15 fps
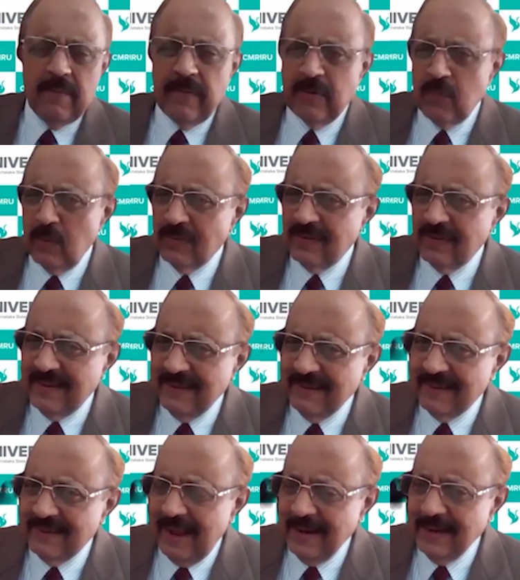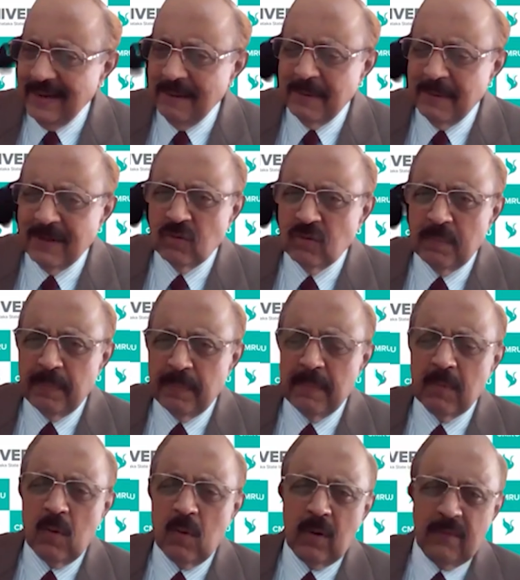which was decided by the
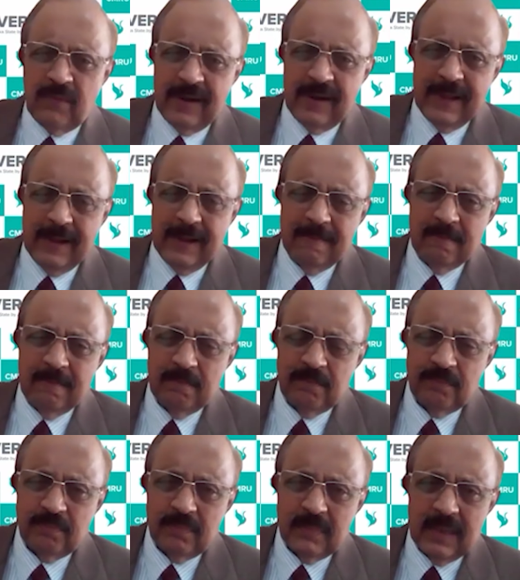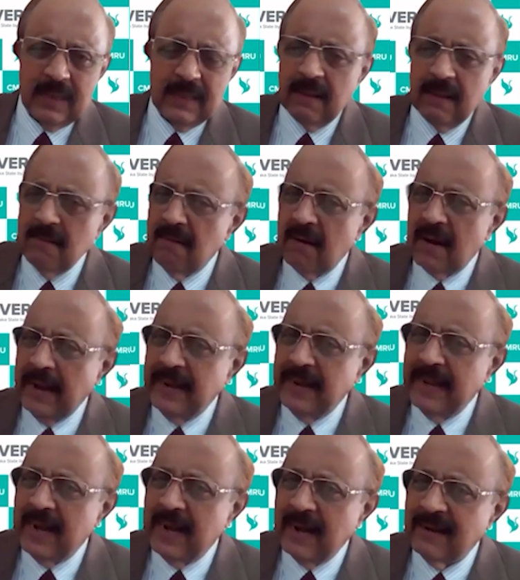Supreme Court of India in the year
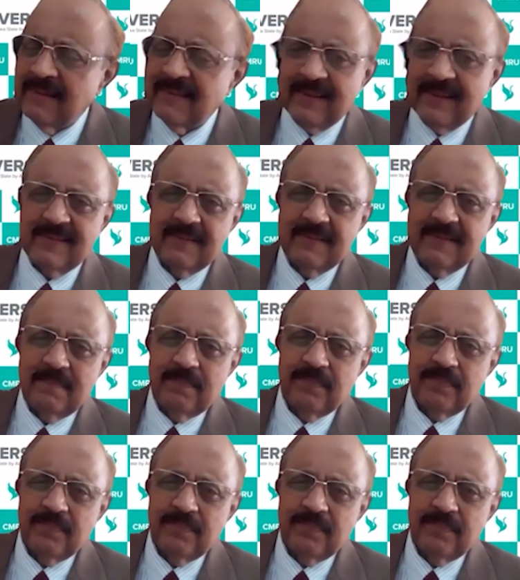1996.